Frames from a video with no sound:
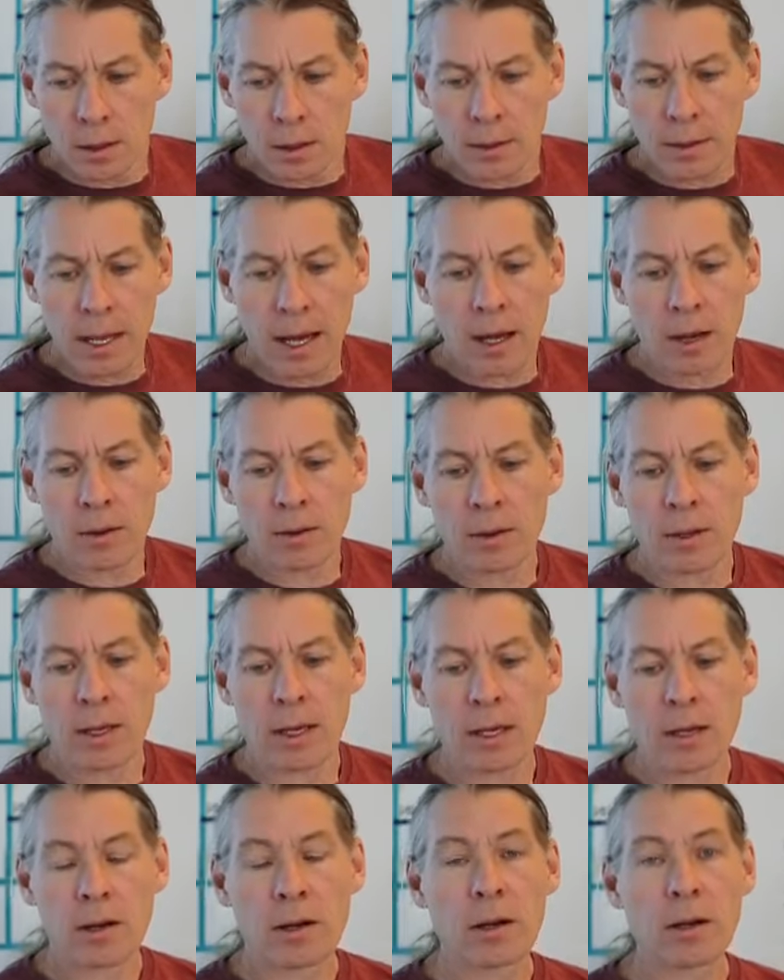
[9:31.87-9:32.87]
Now,
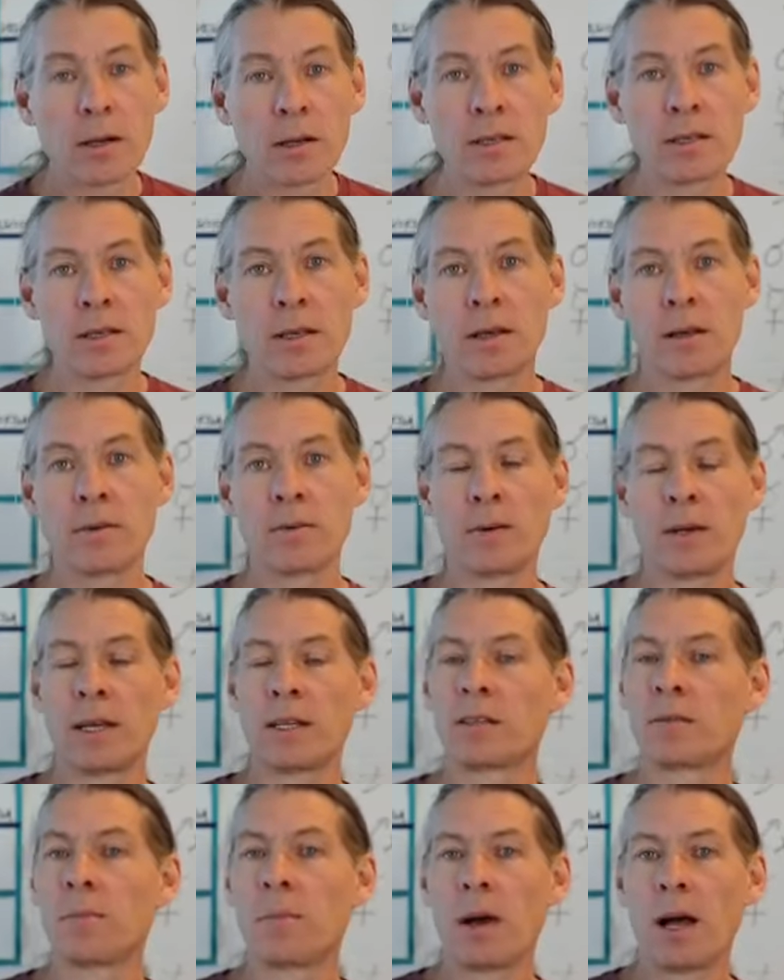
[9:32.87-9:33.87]
in cursive,
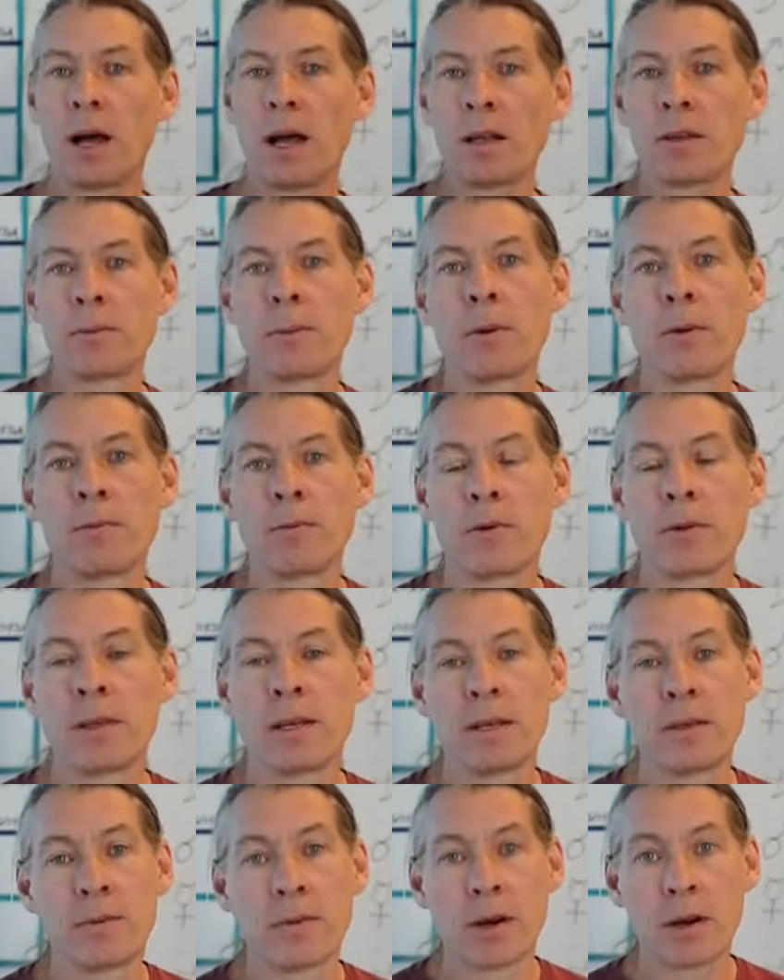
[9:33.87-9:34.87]
it's possible for
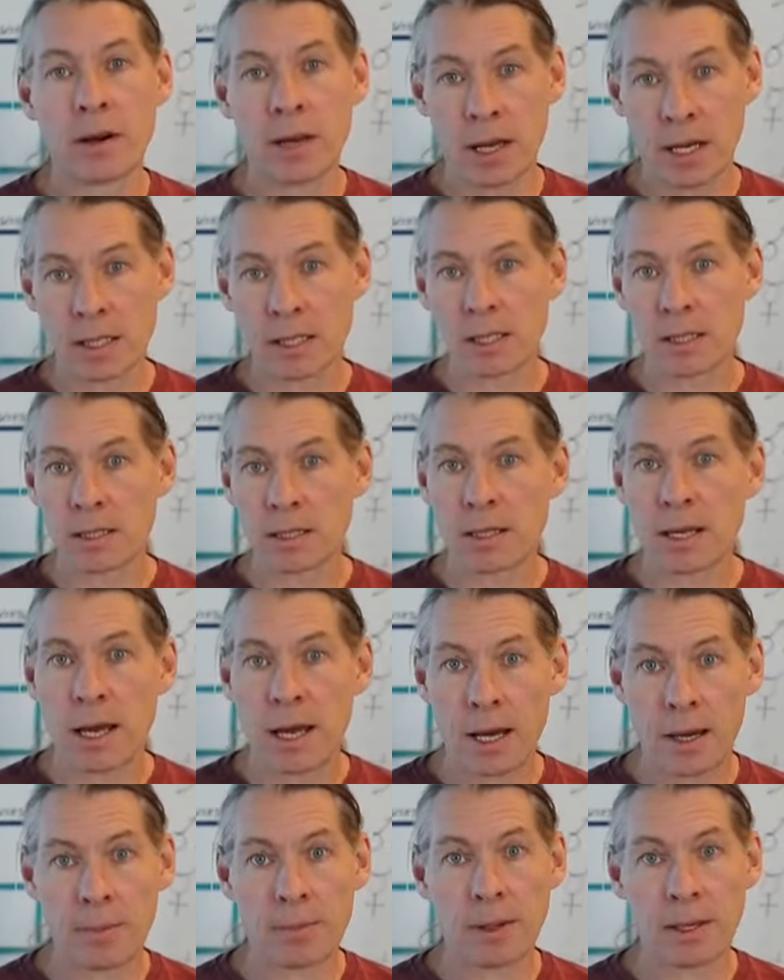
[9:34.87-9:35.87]
these variations to
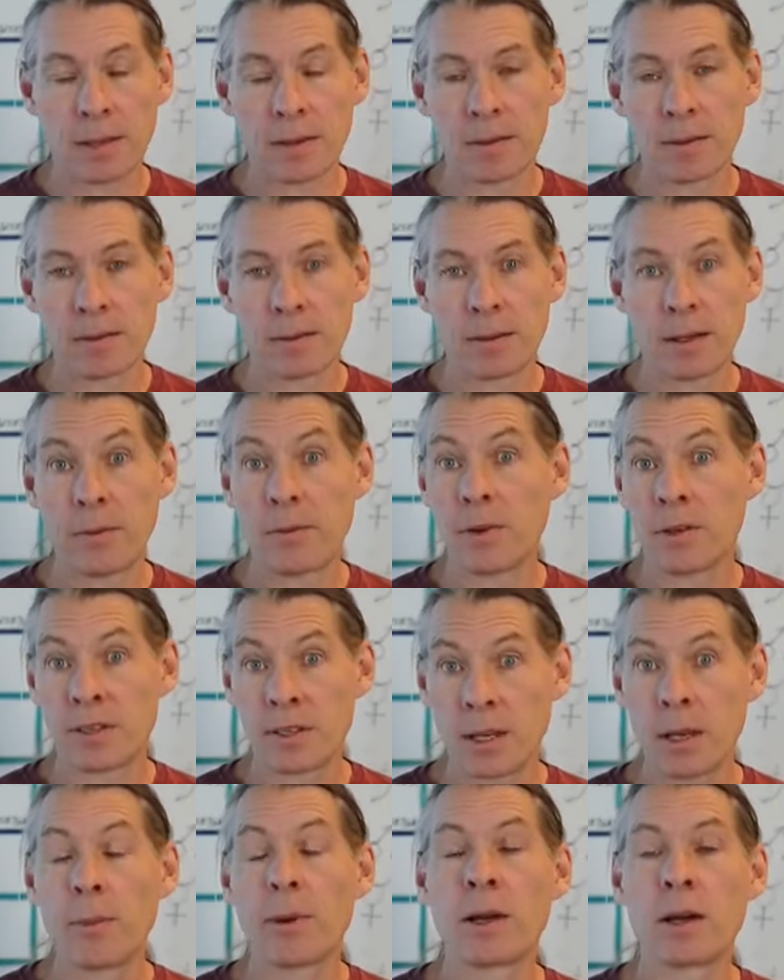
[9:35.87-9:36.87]
happen. If you
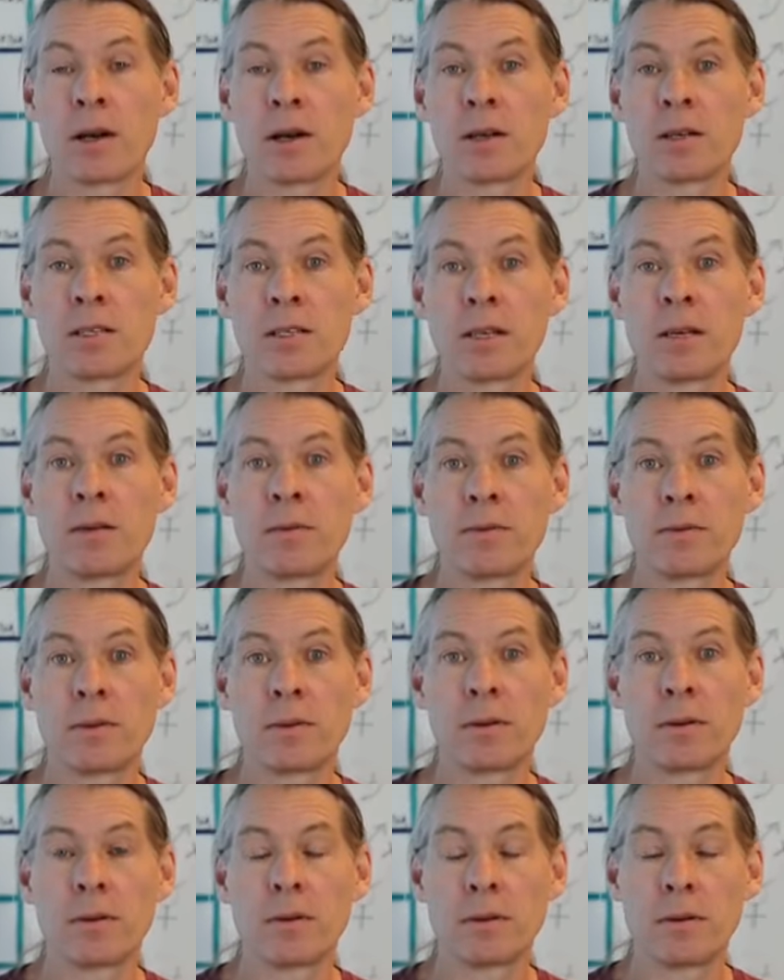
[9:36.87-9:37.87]
see them in cursive,
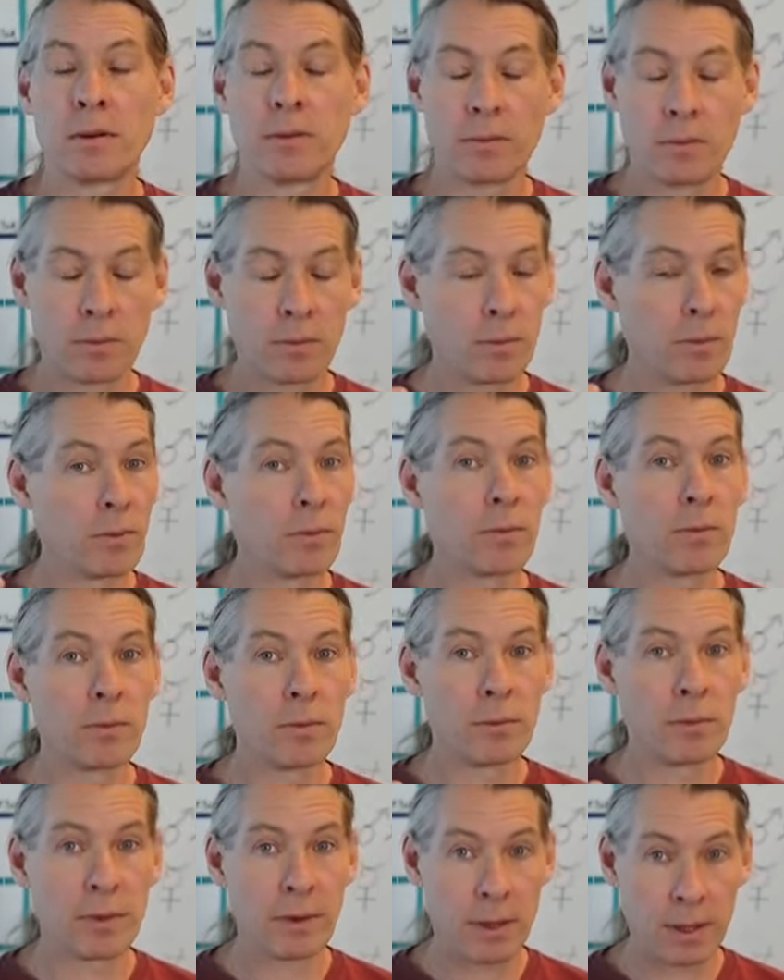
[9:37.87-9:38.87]

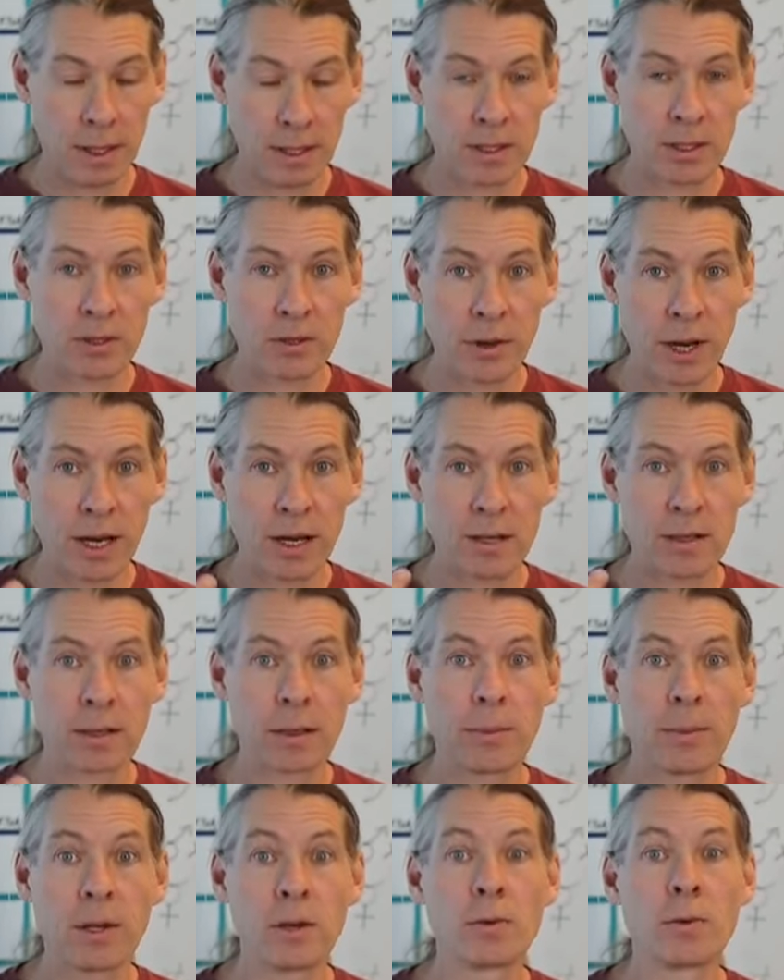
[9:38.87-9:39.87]
this straight is
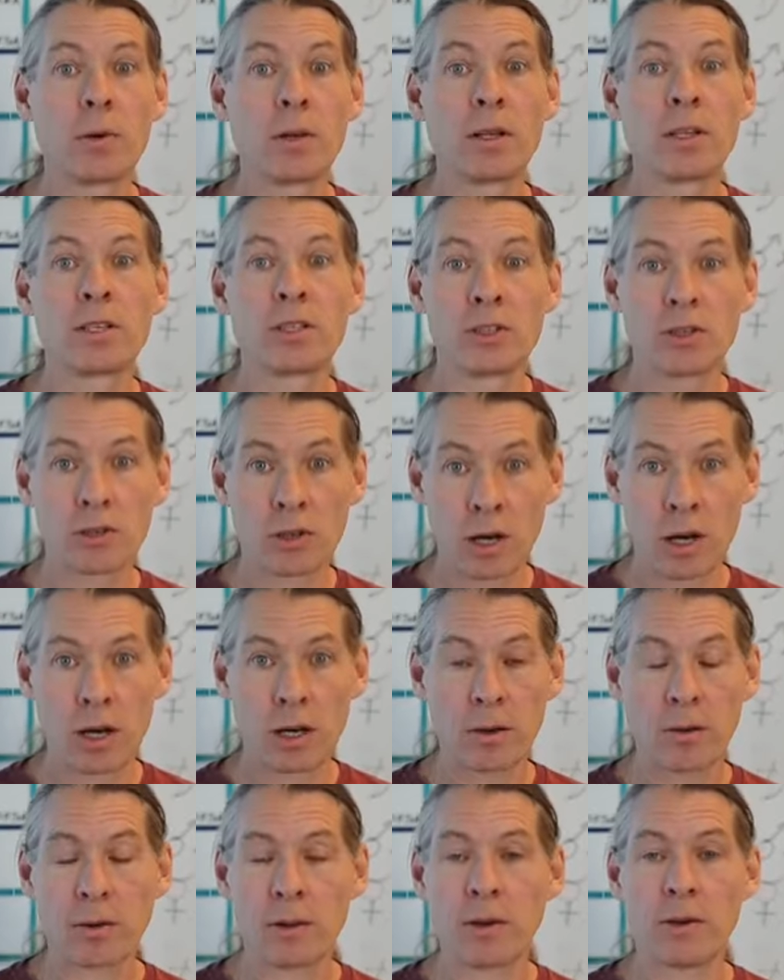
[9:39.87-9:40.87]
going to be really
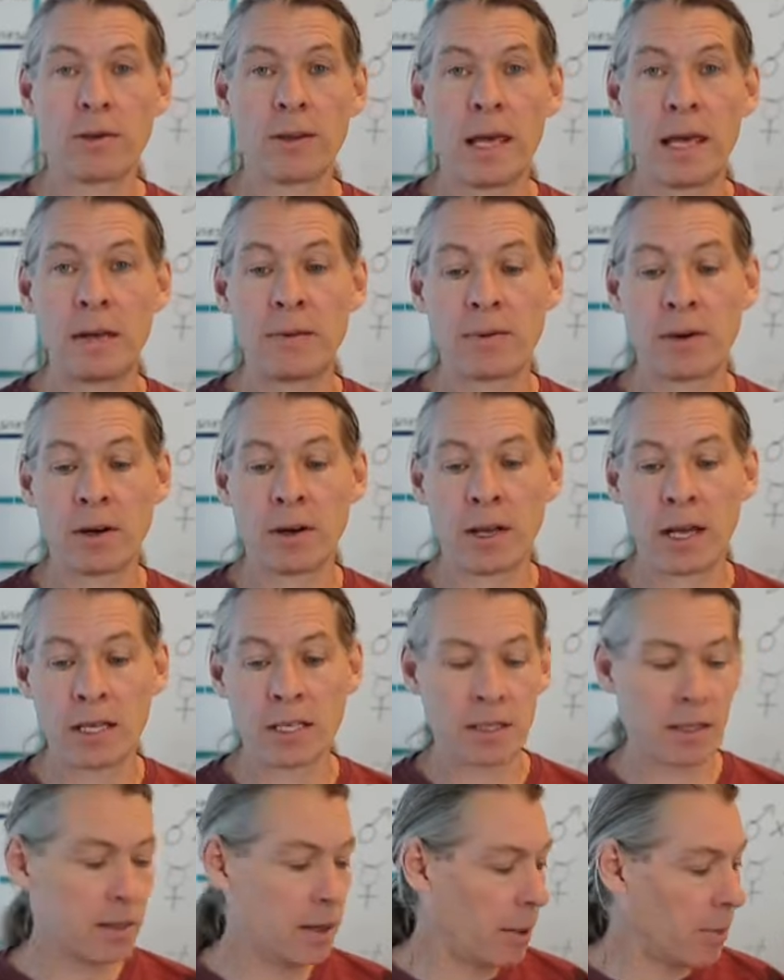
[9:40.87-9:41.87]
strong, those 8
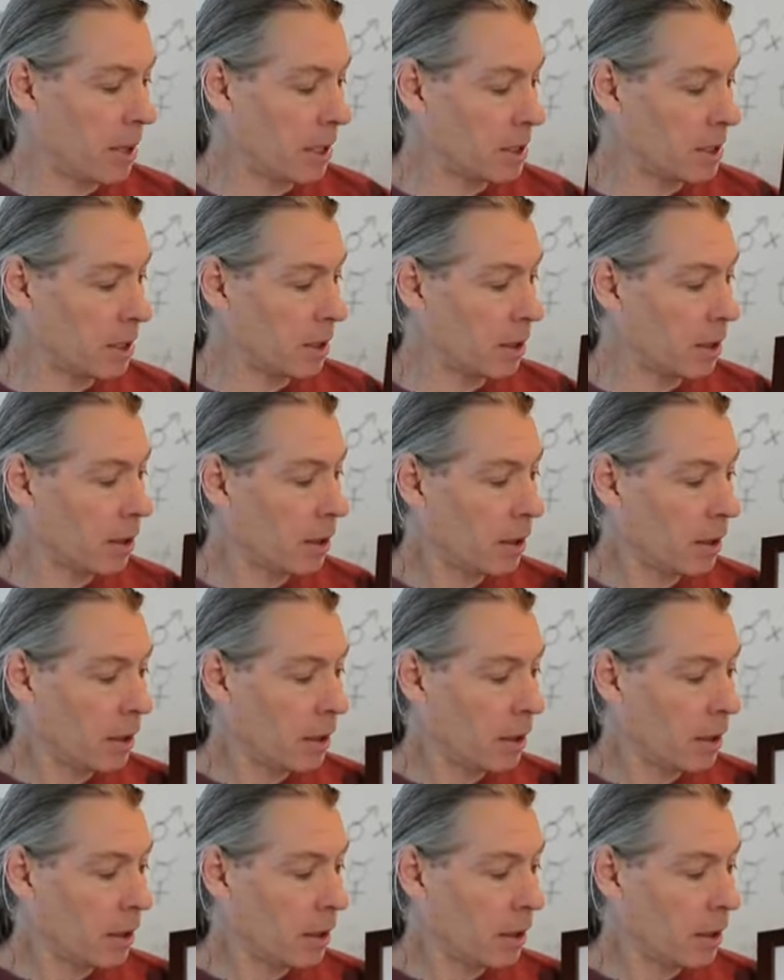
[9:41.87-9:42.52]
variations I mentioned.